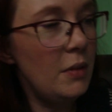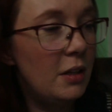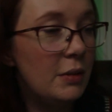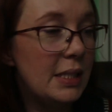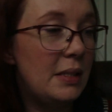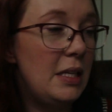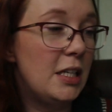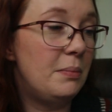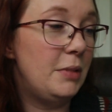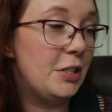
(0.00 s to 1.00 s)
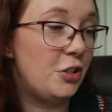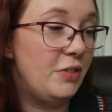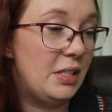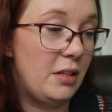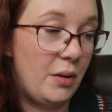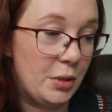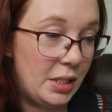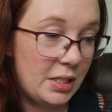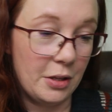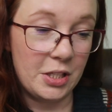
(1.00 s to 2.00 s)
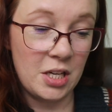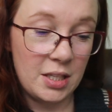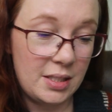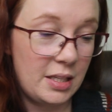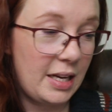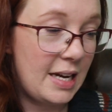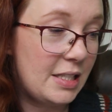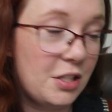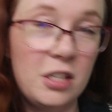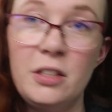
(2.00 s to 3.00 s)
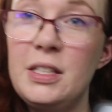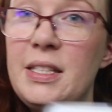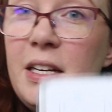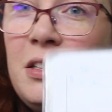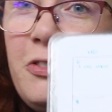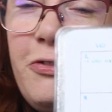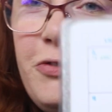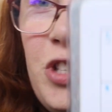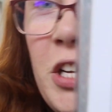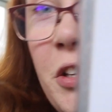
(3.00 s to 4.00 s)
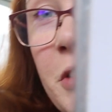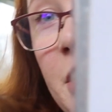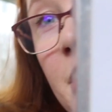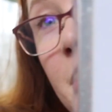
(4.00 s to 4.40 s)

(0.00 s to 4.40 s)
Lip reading: was the Desert Vista Direct socks that I cast on the 2nd of January.